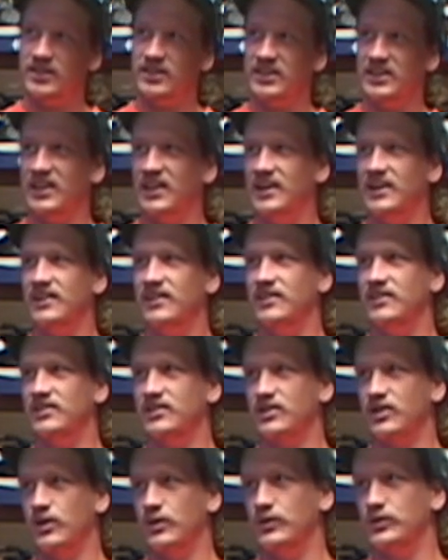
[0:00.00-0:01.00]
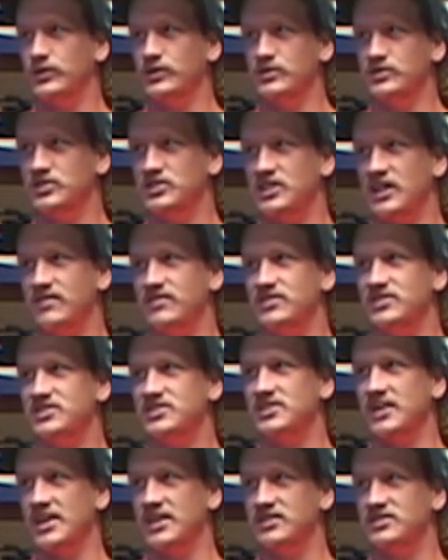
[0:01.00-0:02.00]
Indiana, going through 7
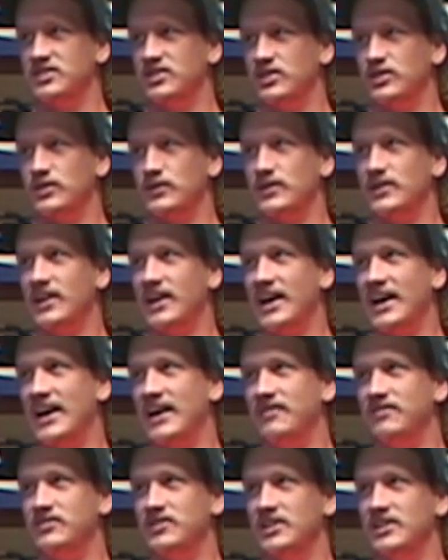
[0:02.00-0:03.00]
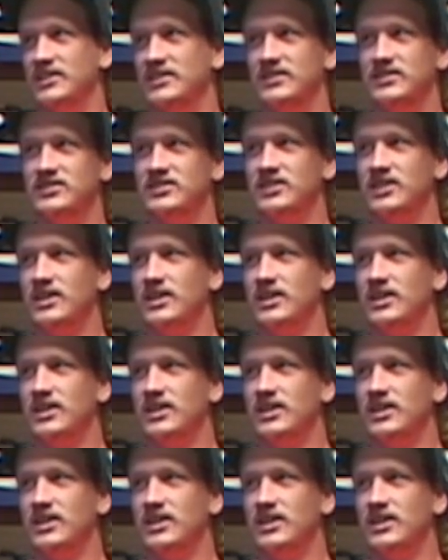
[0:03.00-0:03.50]
states in 3.5 days.